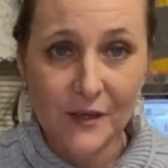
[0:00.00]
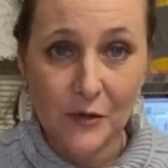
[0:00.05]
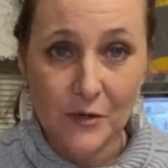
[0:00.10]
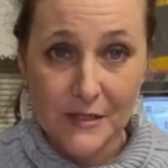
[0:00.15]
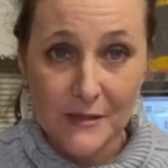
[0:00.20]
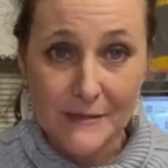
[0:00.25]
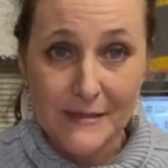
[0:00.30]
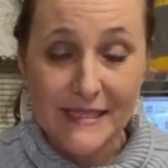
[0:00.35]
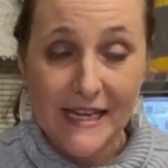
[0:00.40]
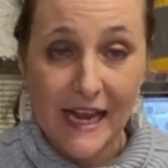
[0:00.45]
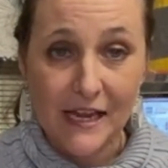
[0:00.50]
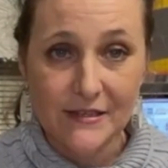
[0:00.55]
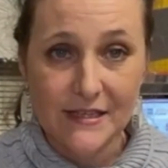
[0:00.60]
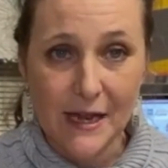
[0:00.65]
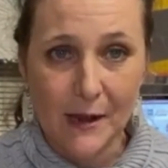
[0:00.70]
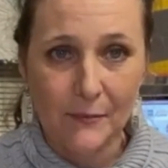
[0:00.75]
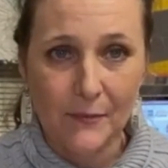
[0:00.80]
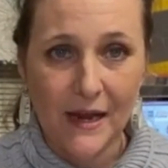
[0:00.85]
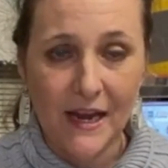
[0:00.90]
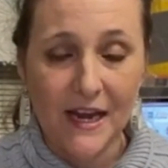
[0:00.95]
Christmas
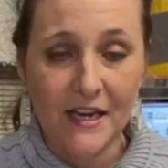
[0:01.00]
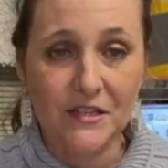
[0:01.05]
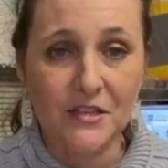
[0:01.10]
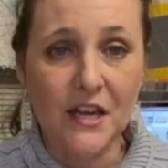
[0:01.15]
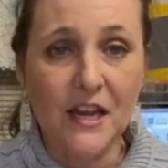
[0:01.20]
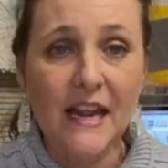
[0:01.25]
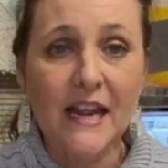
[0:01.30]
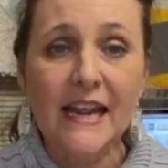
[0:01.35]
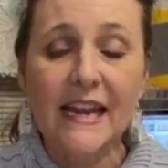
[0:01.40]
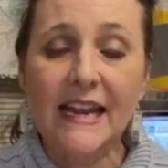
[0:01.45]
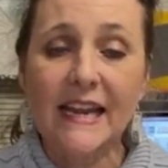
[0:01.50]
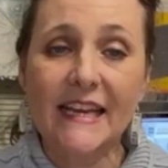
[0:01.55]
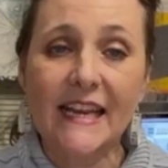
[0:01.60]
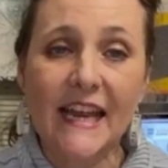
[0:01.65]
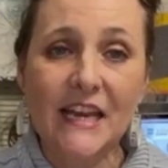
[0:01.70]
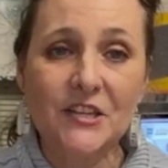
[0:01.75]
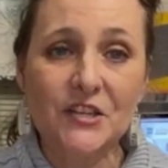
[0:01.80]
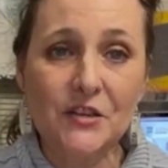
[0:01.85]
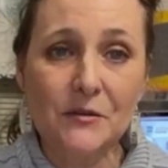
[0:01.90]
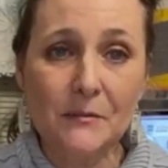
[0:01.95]
countdown page in
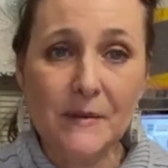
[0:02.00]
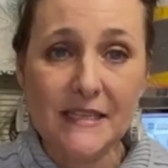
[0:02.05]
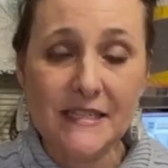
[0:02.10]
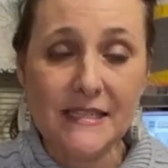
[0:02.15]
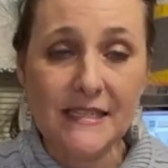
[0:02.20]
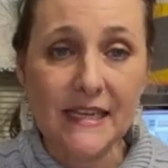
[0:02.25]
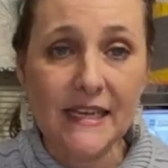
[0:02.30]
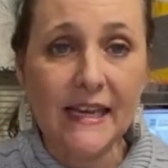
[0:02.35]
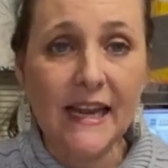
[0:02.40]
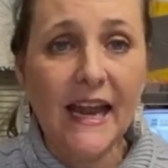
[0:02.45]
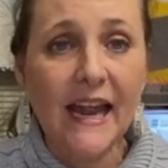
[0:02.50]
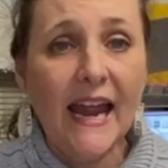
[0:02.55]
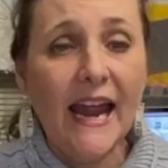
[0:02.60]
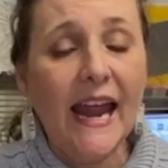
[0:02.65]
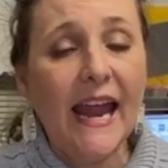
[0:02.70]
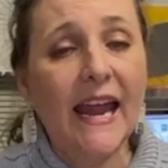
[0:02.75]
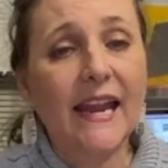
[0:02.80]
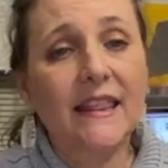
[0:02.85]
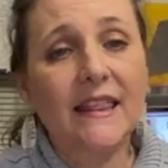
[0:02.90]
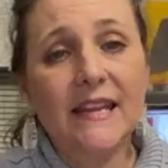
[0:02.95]
case you missed it.
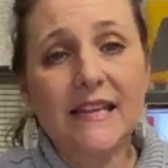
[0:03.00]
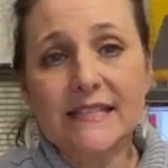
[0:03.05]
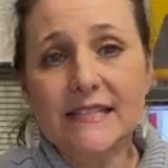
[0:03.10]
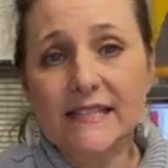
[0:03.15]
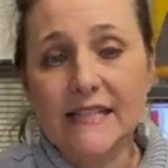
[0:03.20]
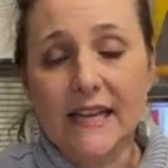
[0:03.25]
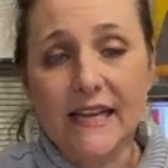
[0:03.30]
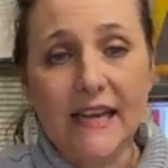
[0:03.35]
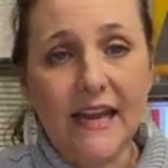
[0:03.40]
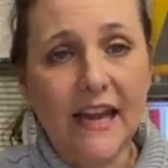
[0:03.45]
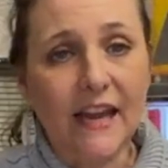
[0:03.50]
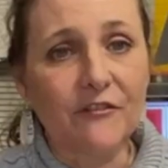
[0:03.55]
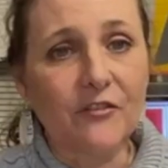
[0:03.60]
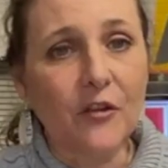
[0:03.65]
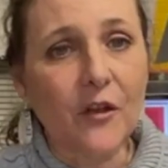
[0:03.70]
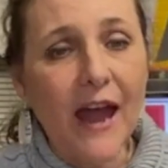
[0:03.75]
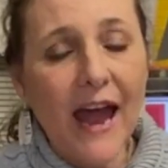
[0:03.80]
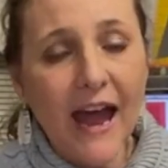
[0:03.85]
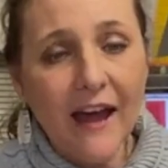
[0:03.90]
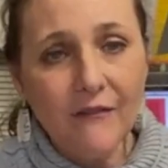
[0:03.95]
And listen, if
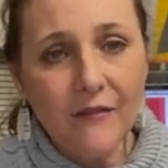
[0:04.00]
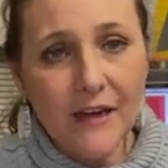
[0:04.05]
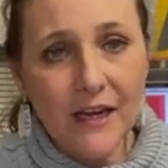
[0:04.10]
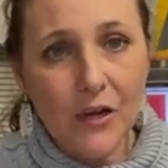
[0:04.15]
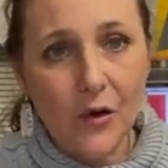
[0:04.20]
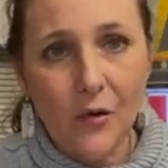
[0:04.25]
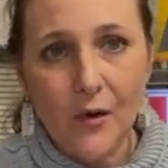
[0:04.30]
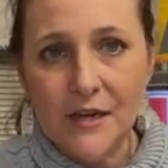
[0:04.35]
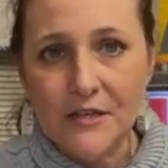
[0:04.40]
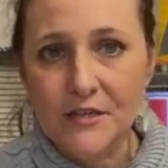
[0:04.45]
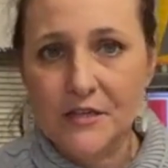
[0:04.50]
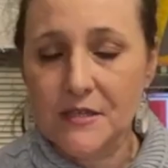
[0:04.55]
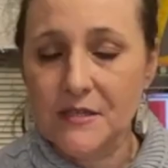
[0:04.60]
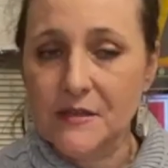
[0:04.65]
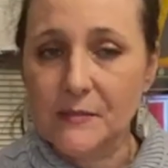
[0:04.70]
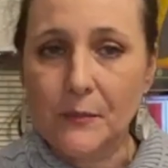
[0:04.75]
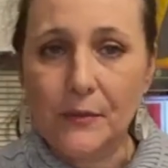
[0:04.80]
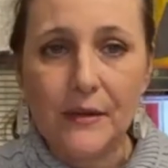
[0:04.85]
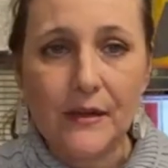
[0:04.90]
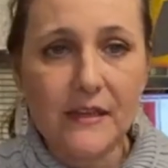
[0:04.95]
you have any
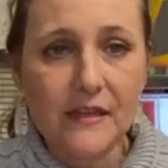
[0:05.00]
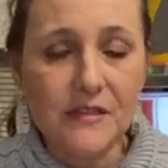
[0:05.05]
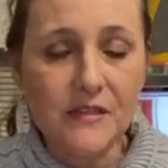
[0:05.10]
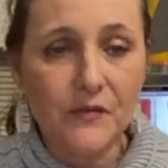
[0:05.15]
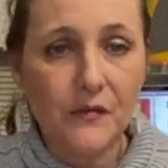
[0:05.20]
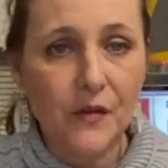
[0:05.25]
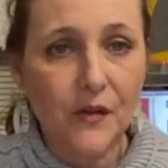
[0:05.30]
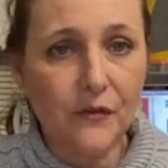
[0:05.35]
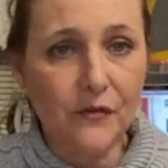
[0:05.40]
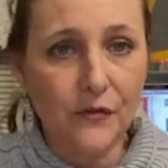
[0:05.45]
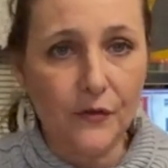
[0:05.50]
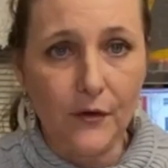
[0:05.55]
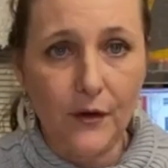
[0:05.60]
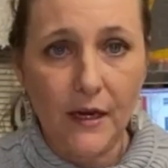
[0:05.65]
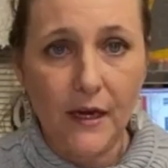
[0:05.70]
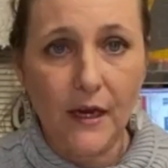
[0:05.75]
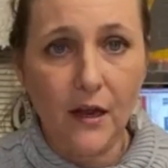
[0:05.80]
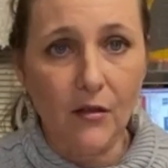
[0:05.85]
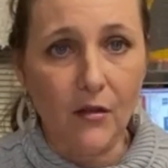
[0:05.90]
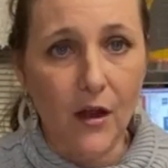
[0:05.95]
questions, please feel
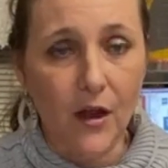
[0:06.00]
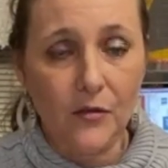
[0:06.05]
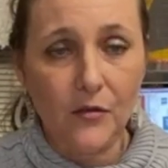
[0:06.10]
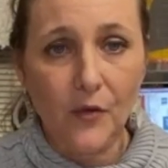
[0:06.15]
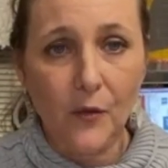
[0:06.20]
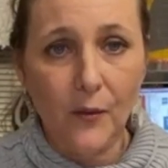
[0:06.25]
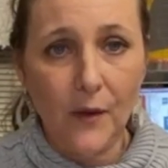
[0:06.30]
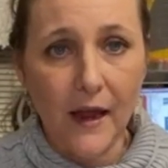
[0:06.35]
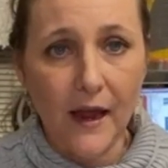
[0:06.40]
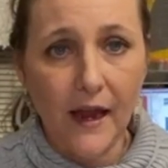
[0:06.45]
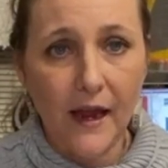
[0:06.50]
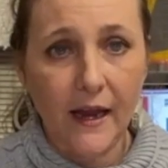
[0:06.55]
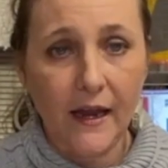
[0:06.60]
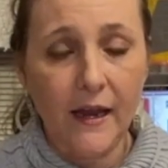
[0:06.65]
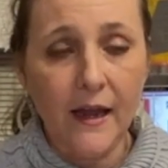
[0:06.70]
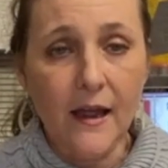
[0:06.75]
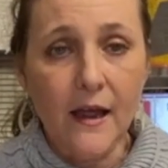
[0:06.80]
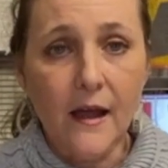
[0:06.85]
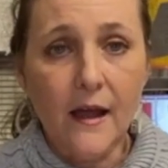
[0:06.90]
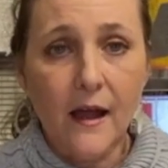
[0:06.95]
free along the
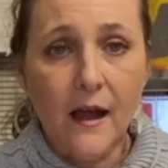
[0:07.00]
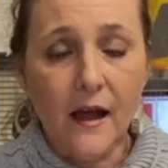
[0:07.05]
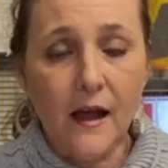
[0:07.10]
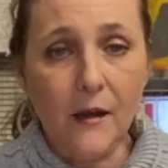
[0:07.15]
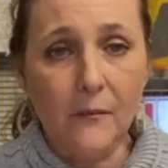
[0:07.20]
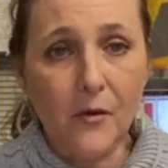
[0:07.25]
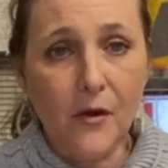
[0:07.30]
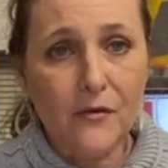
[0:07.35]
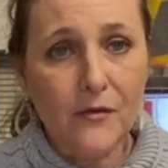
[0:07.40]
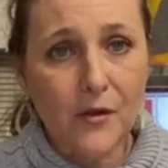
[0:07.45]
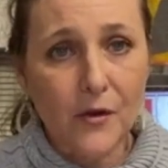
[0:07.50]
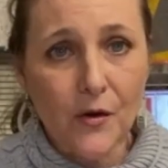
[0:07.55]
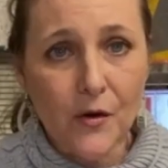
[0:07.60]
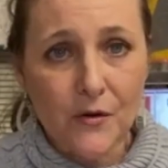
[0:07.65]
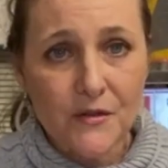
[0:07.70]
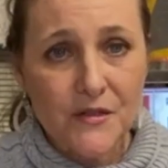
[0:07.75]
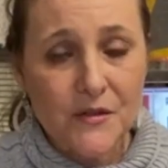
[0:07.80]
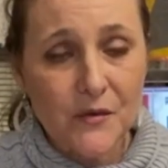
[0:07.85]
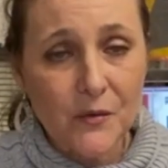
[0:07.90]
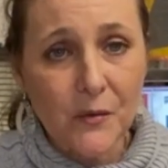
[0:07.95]
way over the
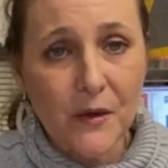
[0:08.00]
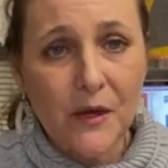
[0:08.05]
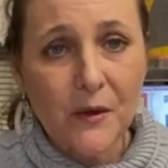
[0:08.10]
course of the